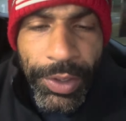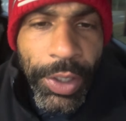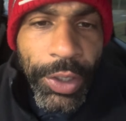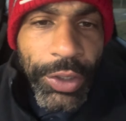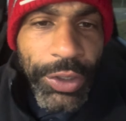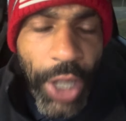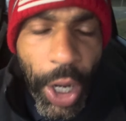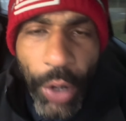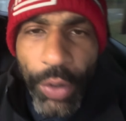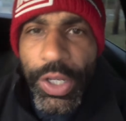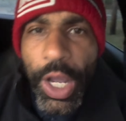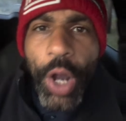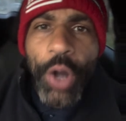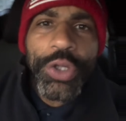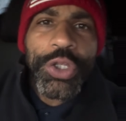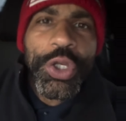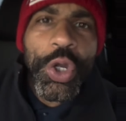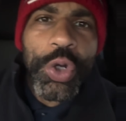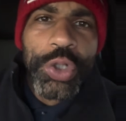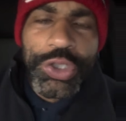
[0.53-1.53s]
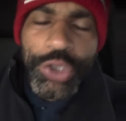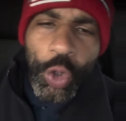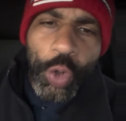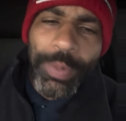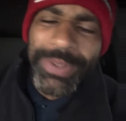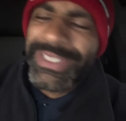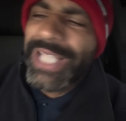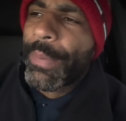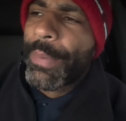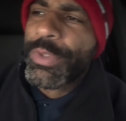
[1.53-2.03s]
Yo, YouTube,
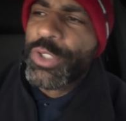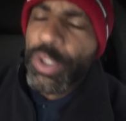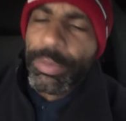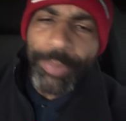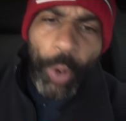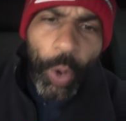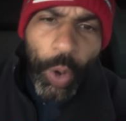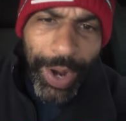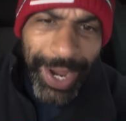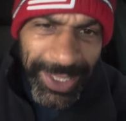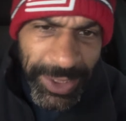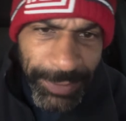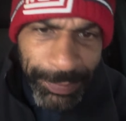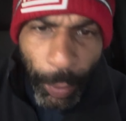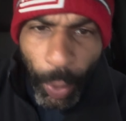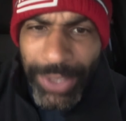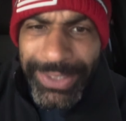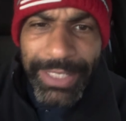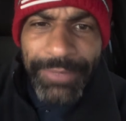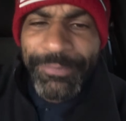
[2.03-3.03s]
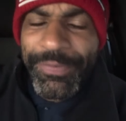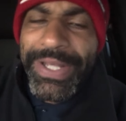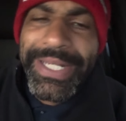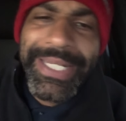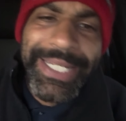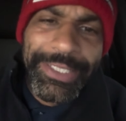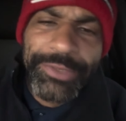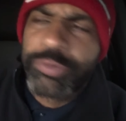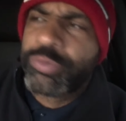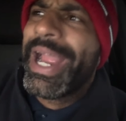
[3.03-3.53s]
what's up with your boy, Sports and
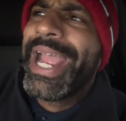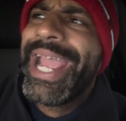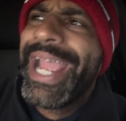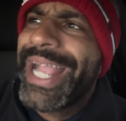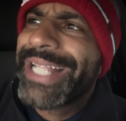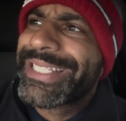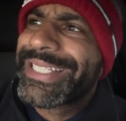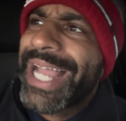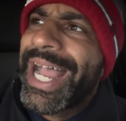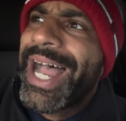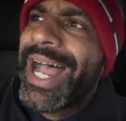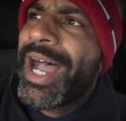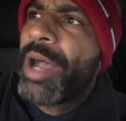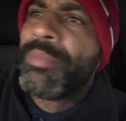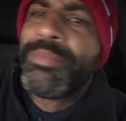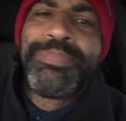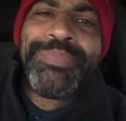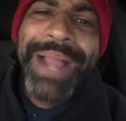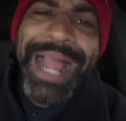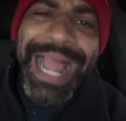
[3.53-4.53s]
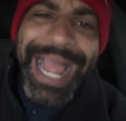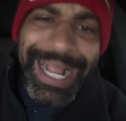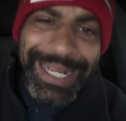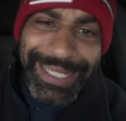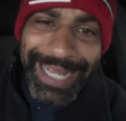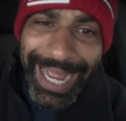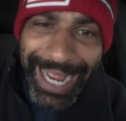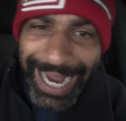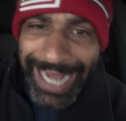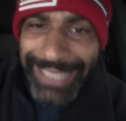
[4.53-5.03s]
Fitness Rants? I'm back,
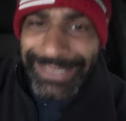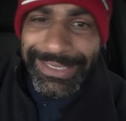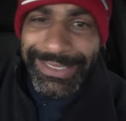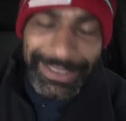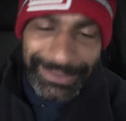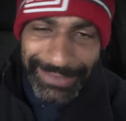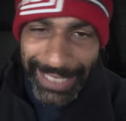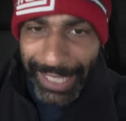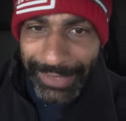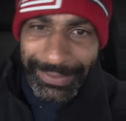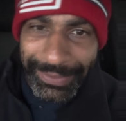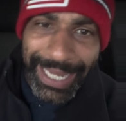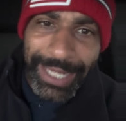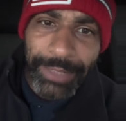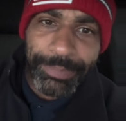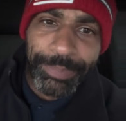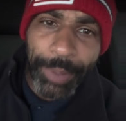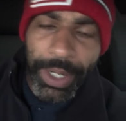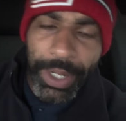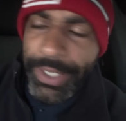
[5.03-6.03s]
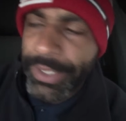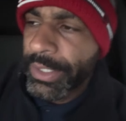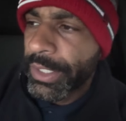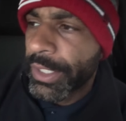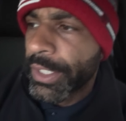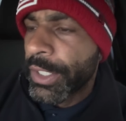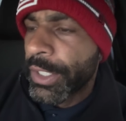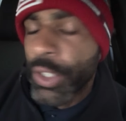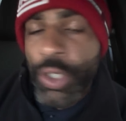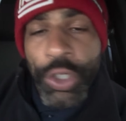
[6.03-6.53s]
guys. Click that like button.
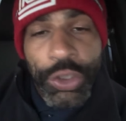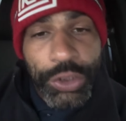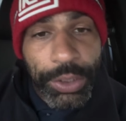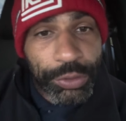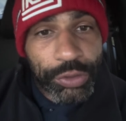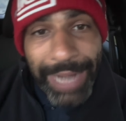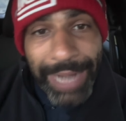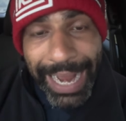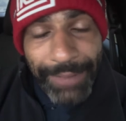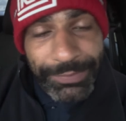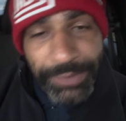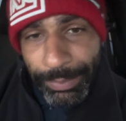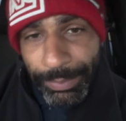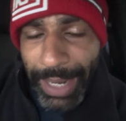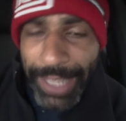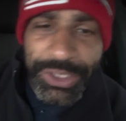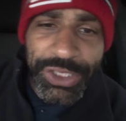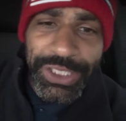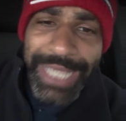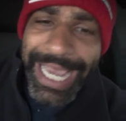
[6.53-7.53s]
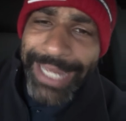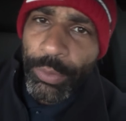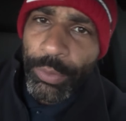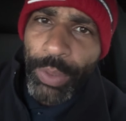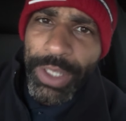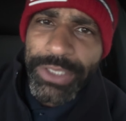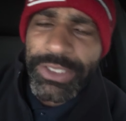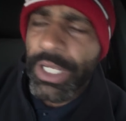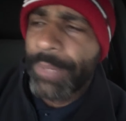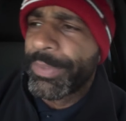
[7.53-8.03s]
Subscribe to my channel.
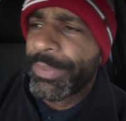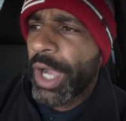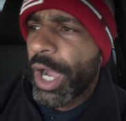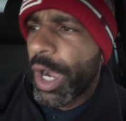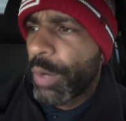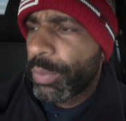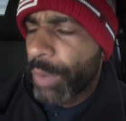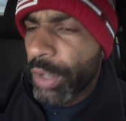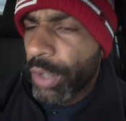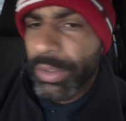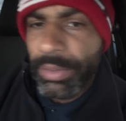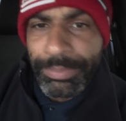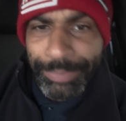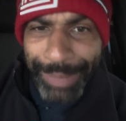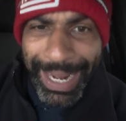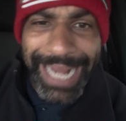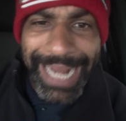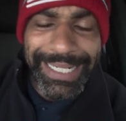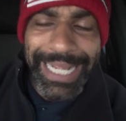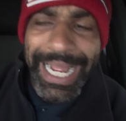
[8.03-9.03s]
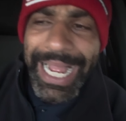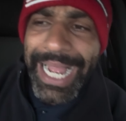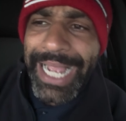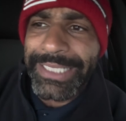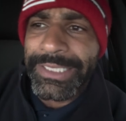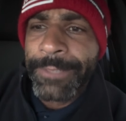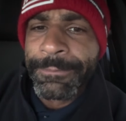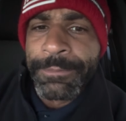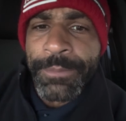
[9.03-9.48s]
What's up, y'all? Welcome back, guys.